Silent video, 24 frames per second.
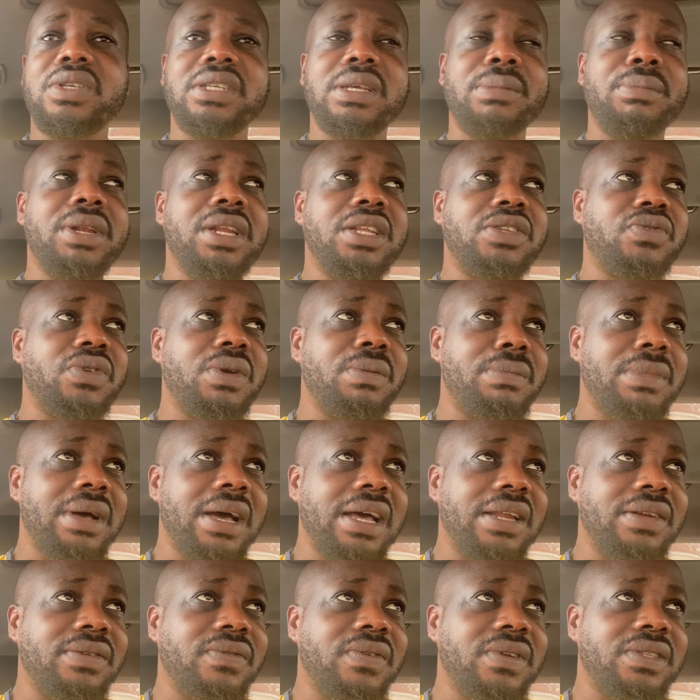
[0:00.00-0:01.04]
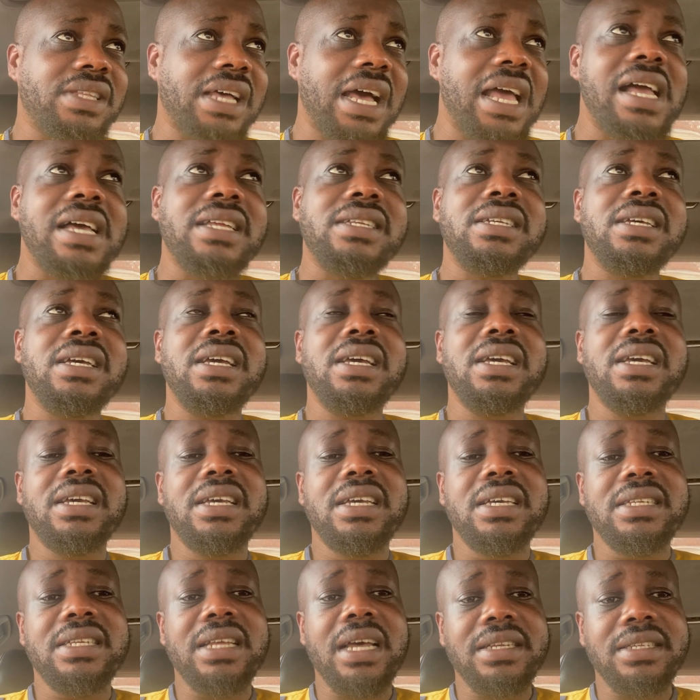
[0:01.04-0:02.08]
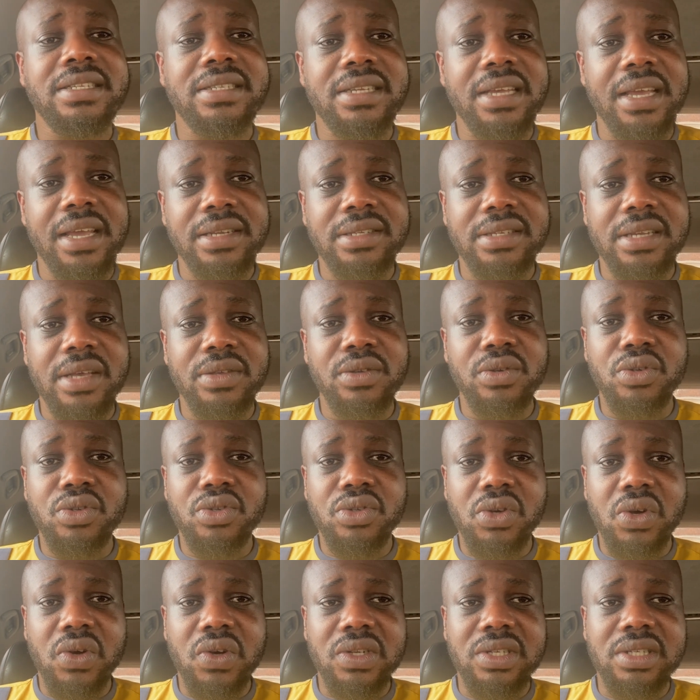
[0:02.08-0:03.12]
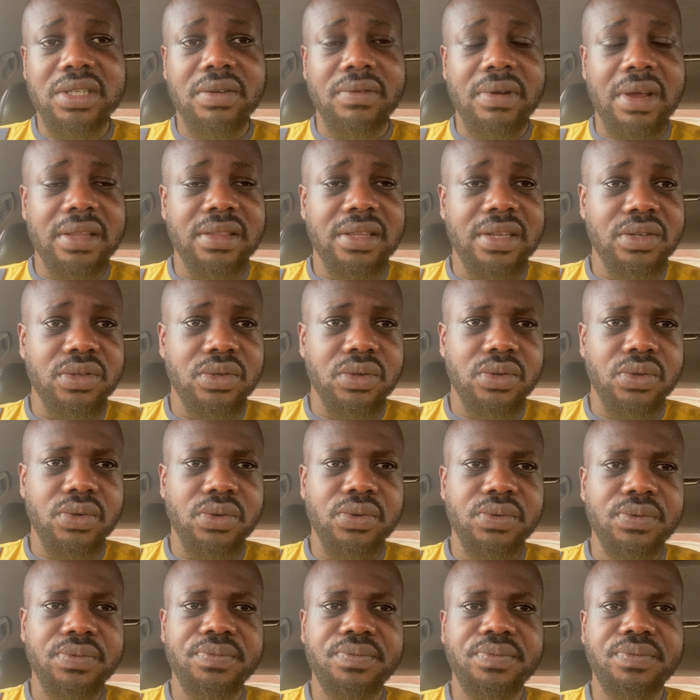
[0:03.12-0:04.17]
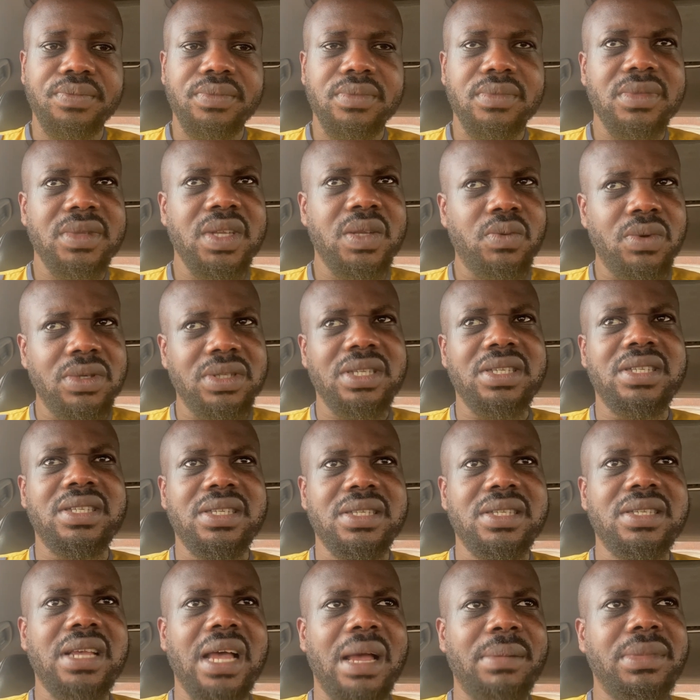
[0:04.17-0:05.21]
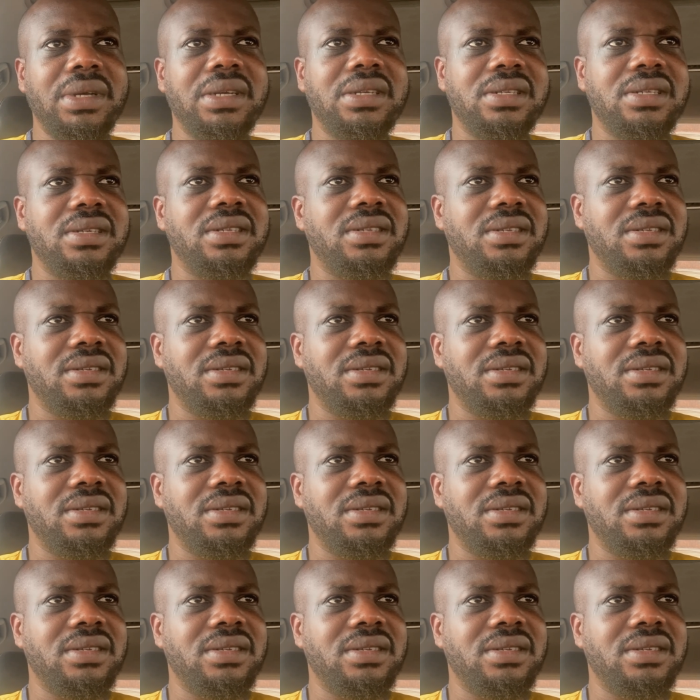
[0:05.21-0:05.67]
a military man, retired in that state. Are you sure it's the right thing to do? It was, I mean,